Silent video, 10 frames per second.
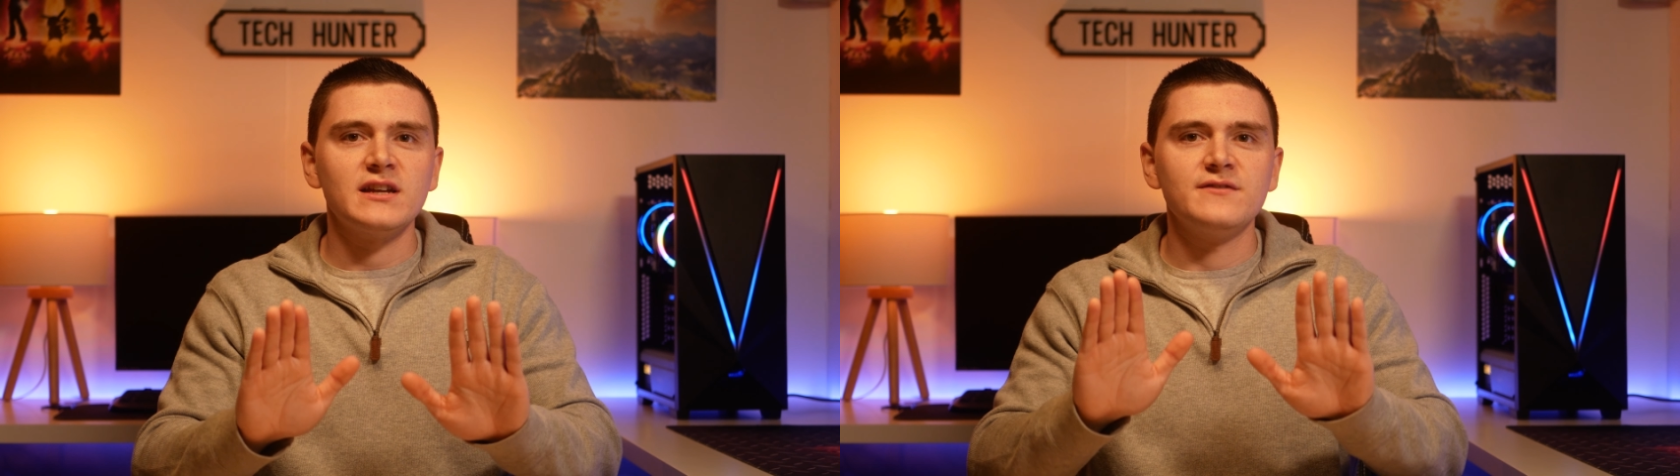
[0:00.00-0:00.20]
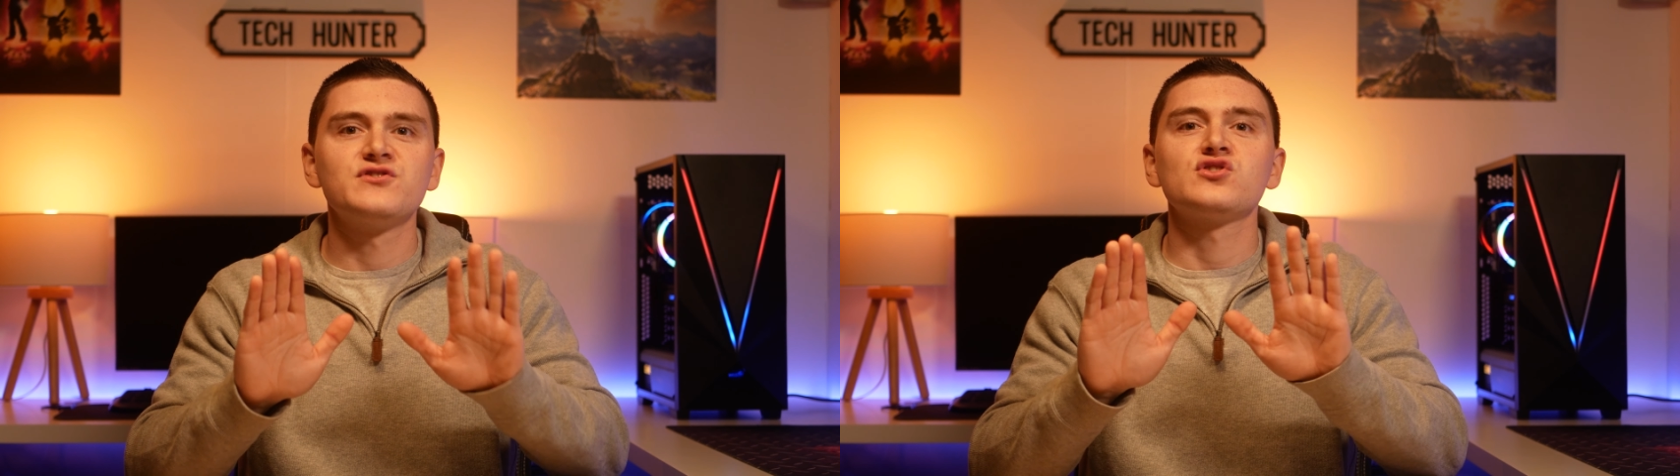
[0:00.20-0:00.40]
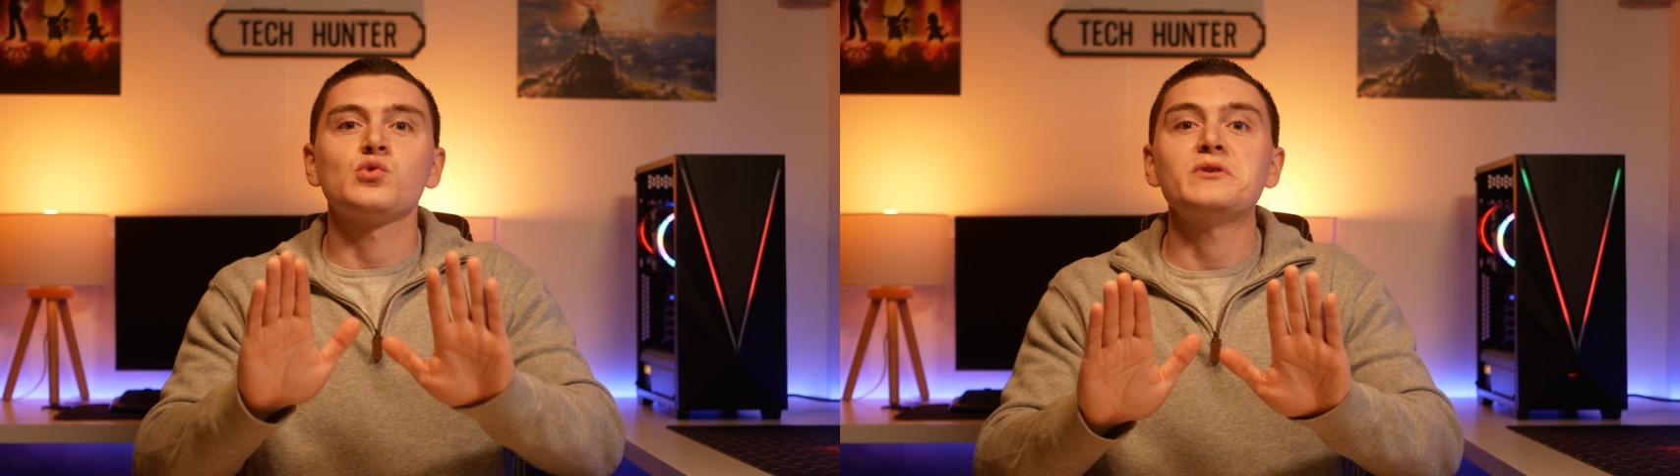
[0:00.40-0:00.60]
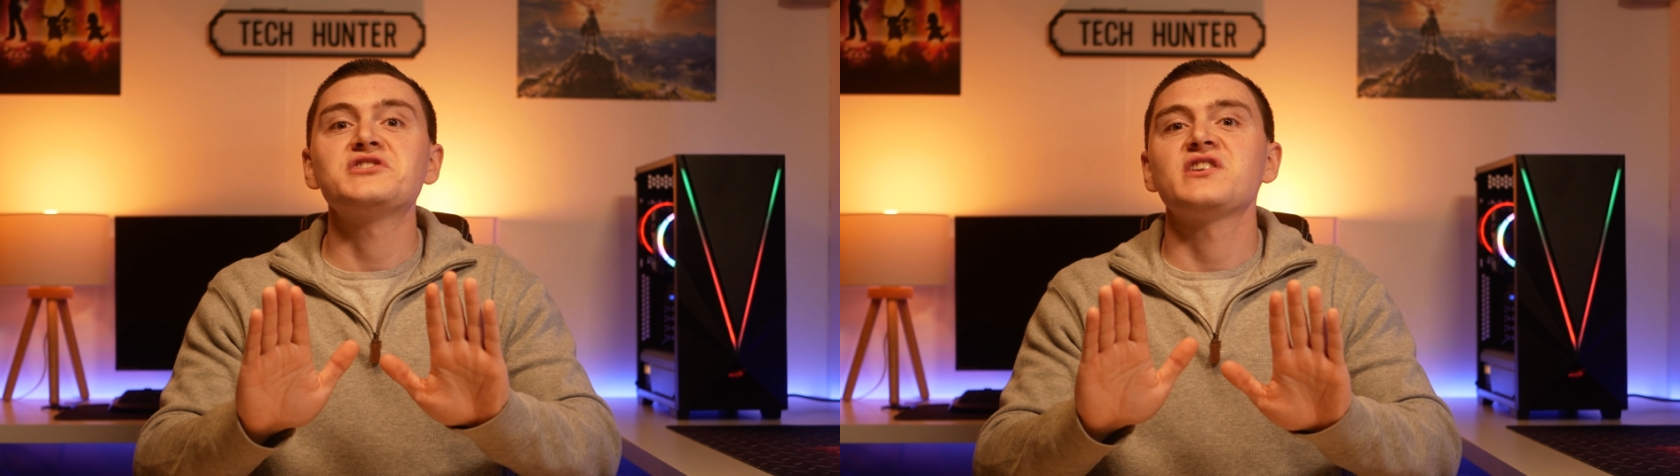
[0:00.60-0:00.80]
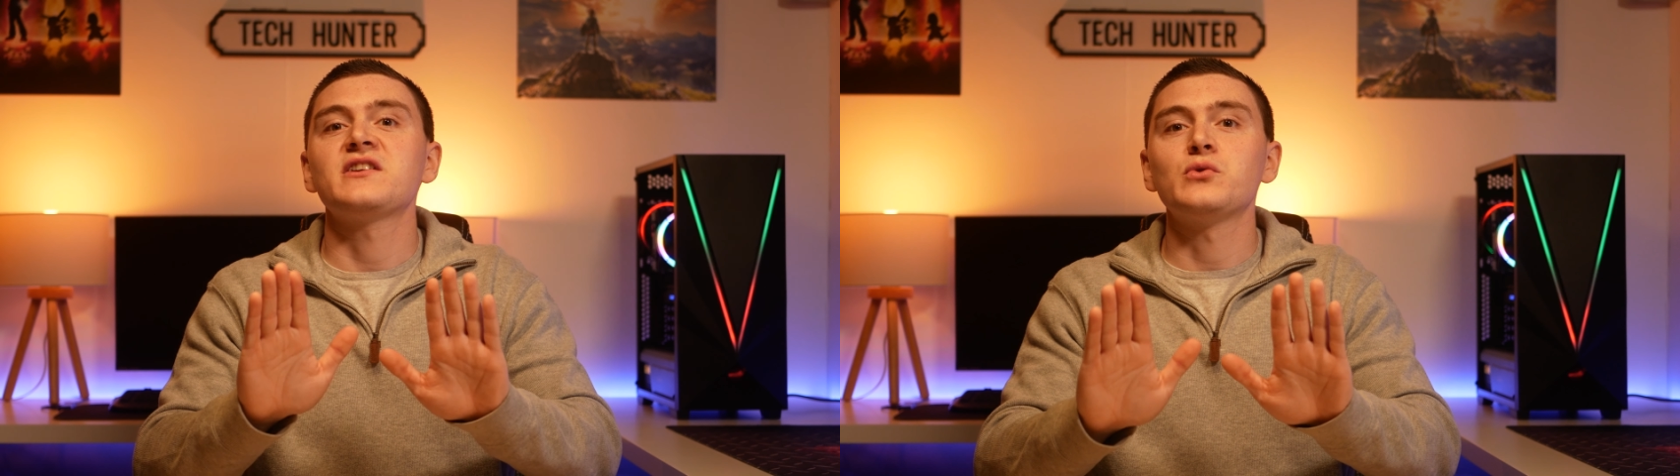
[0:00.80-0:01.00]
kind of
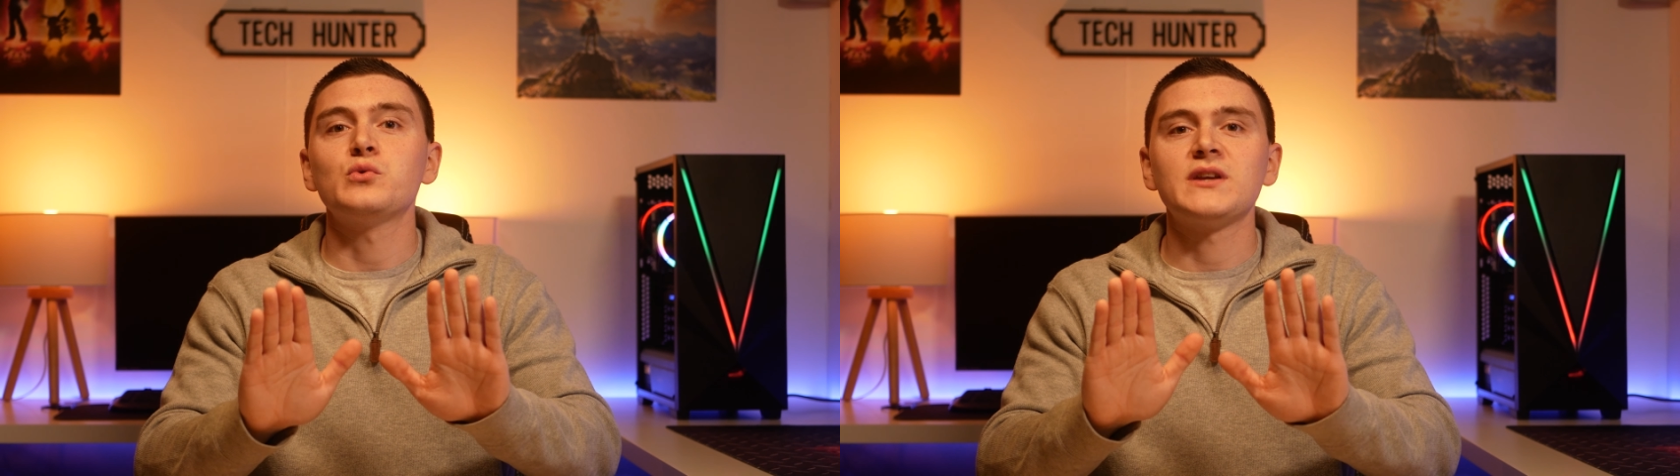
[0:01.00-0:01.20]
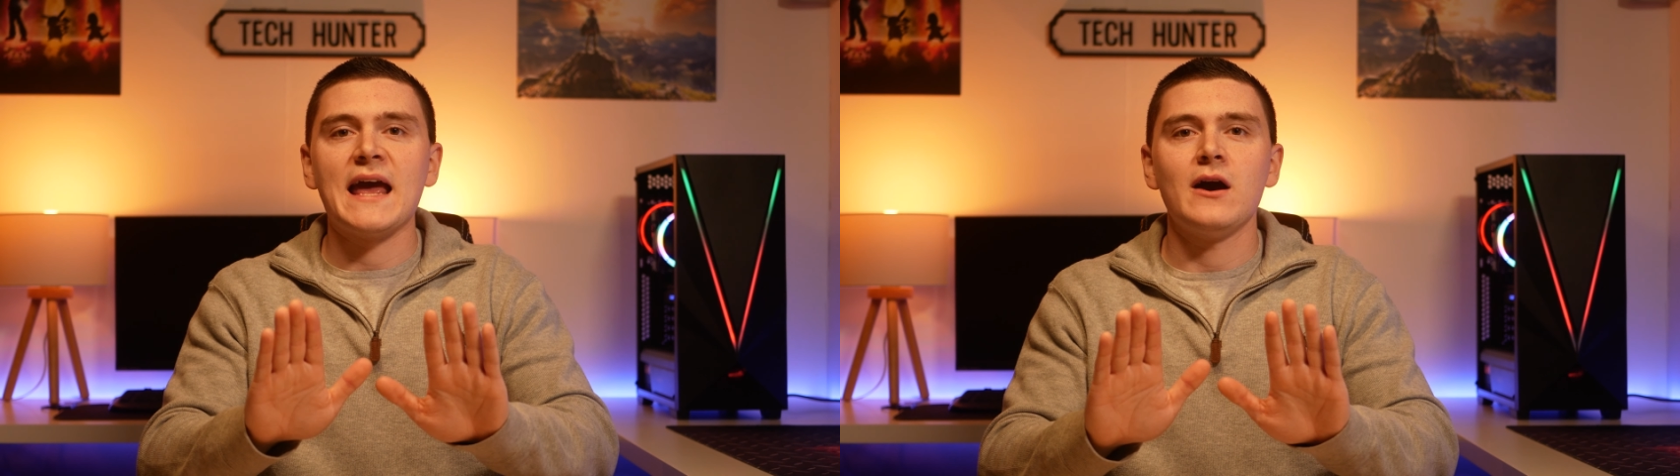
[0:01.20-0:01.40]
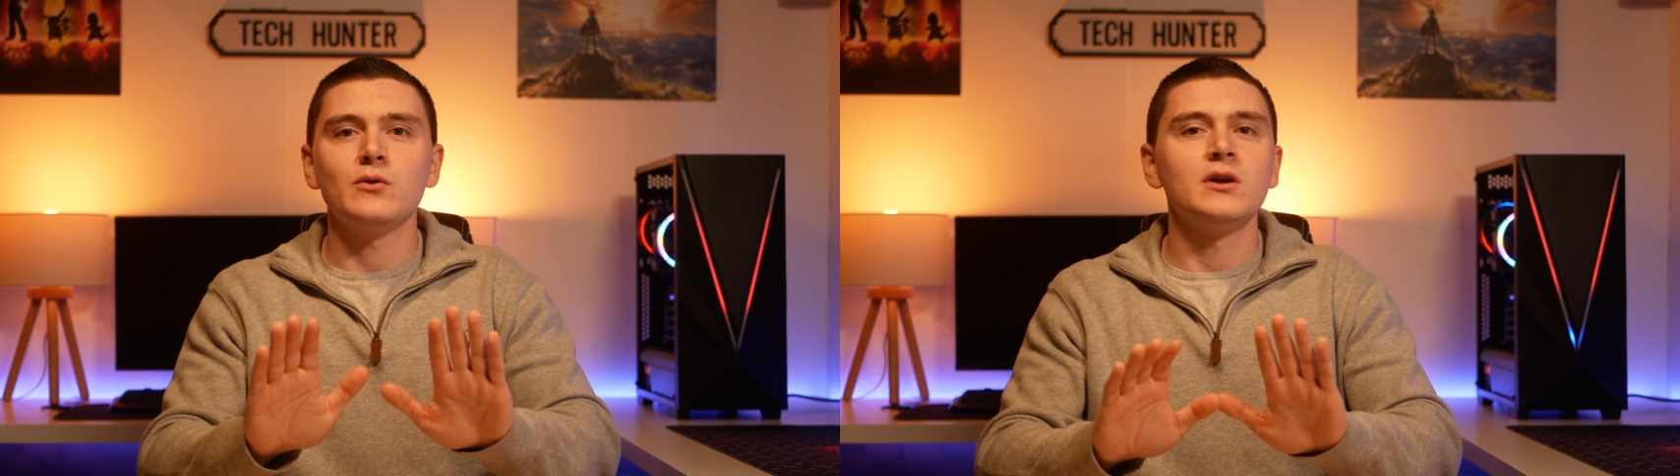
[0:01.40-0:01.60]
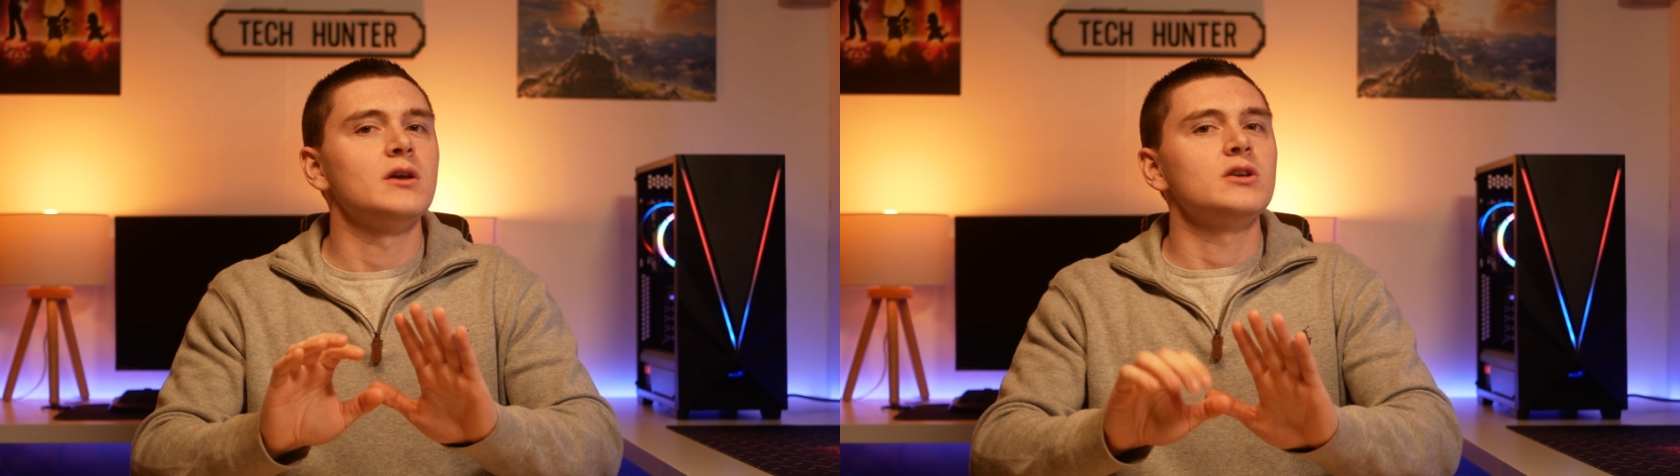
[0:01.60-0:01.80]
squish it all down